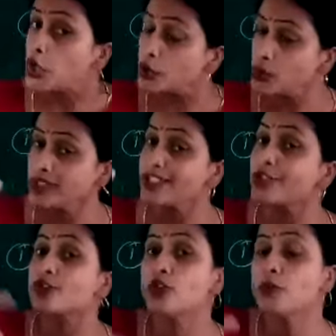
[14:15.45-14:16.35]
So these
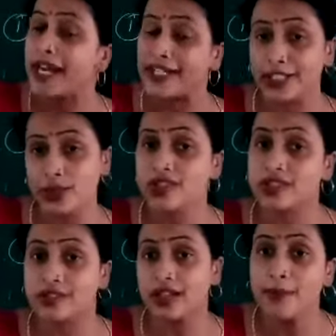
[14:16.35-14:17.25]
two
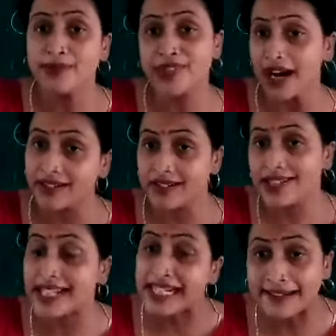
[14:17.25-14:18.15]
plateaus comes under
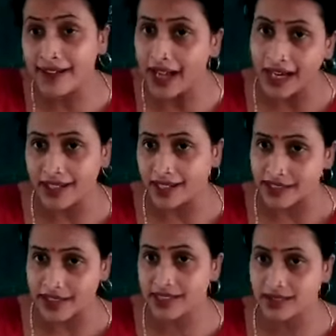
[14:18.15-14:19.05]
Central
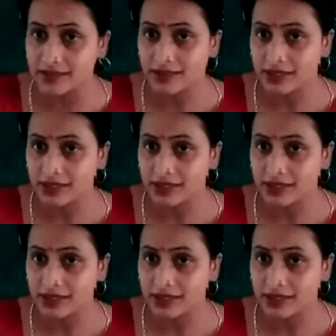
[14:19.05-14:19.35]
Highlands.